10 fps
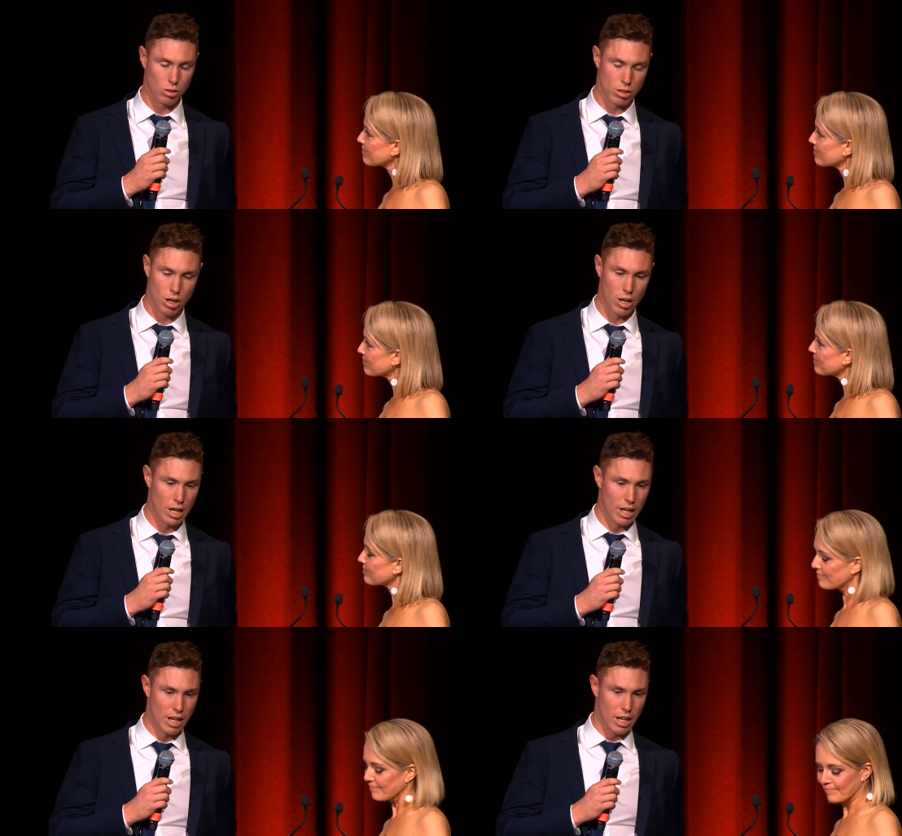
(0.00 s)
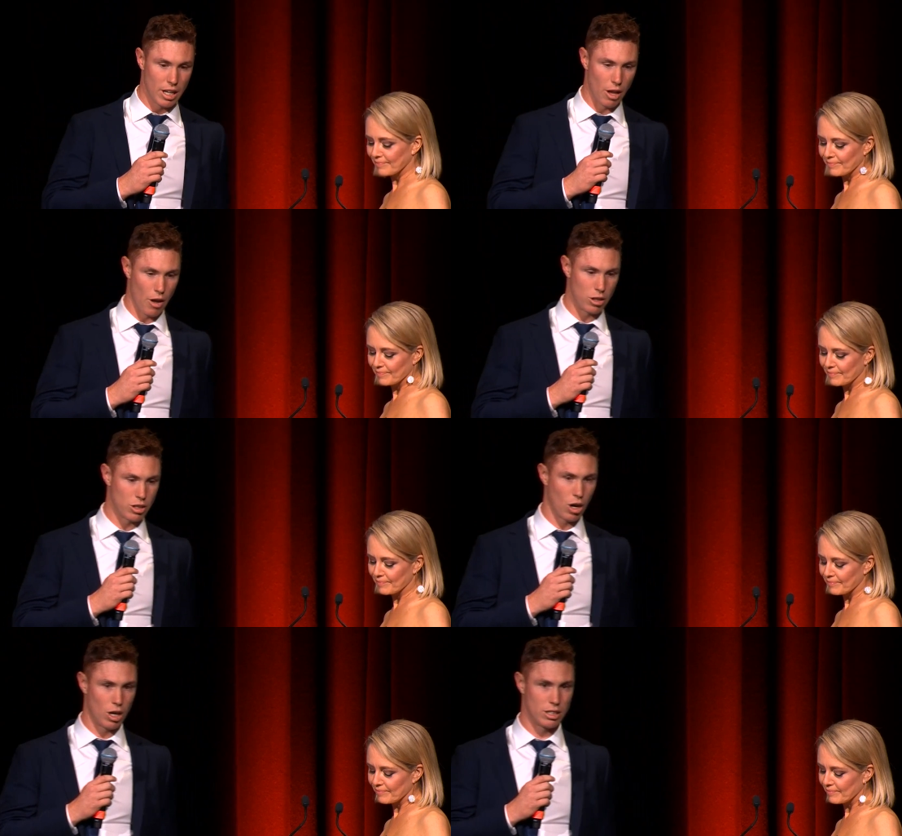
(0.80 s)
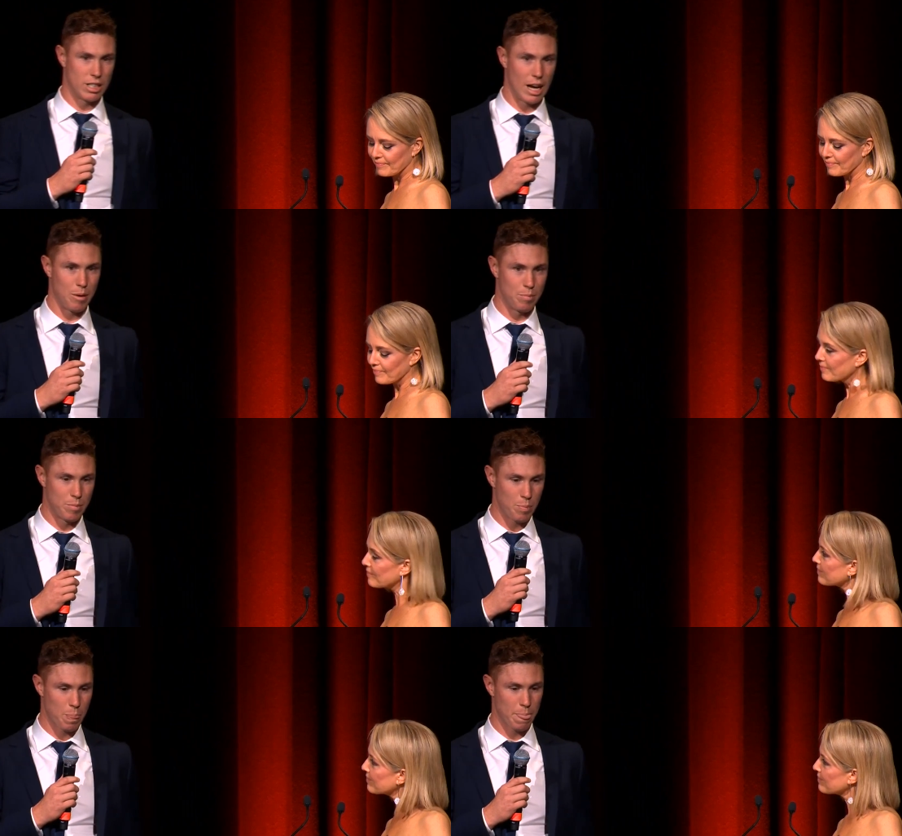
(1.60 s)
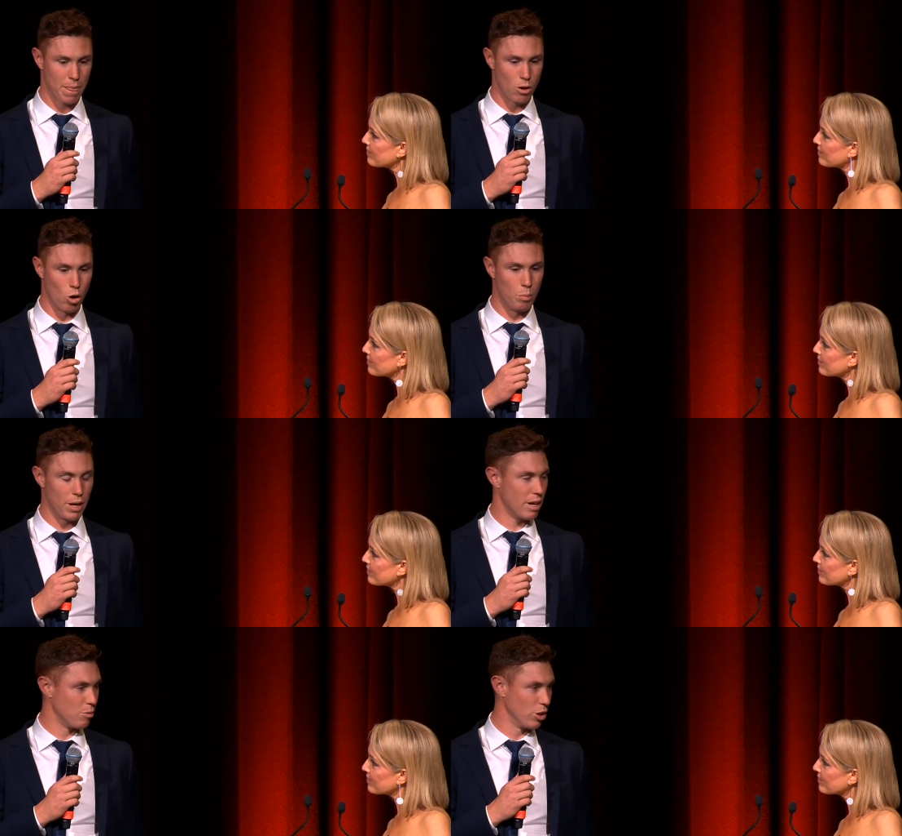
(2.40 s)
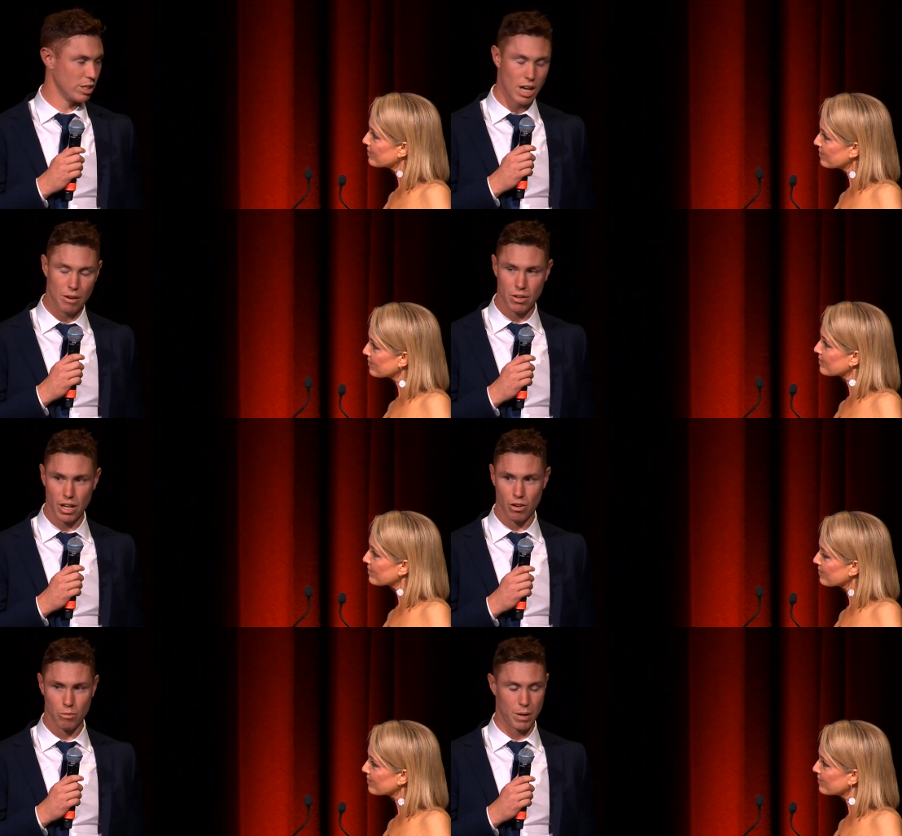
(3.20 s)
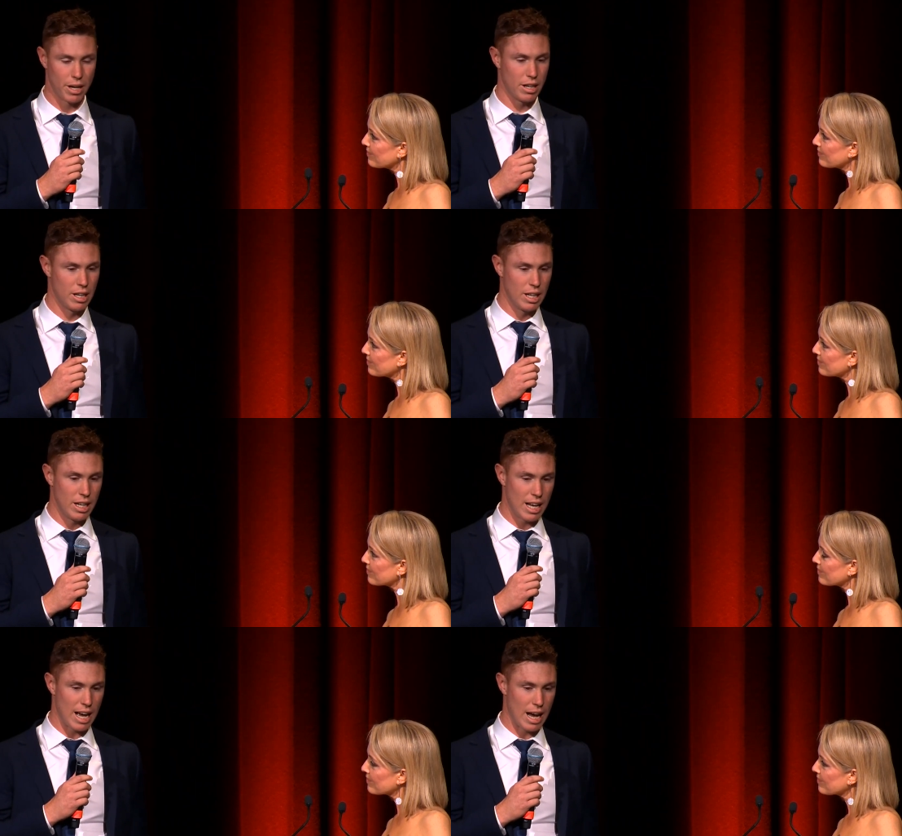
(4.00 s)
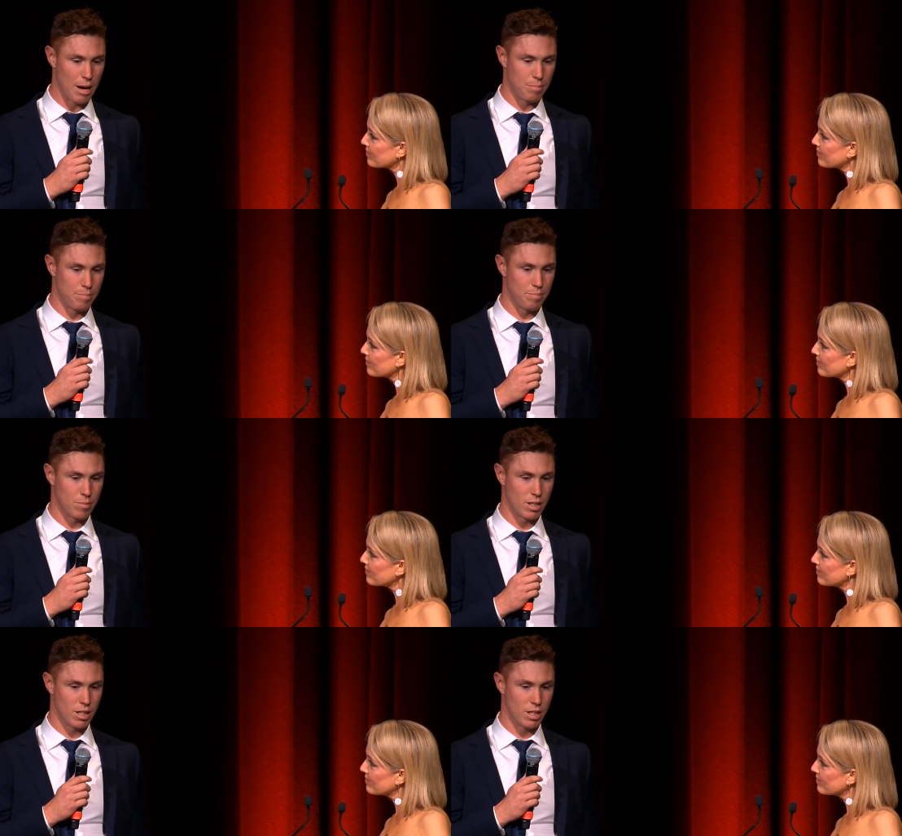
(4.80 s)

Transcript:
Speaker 1: So, you know, those guys, um, albeit a really tough year, have been um,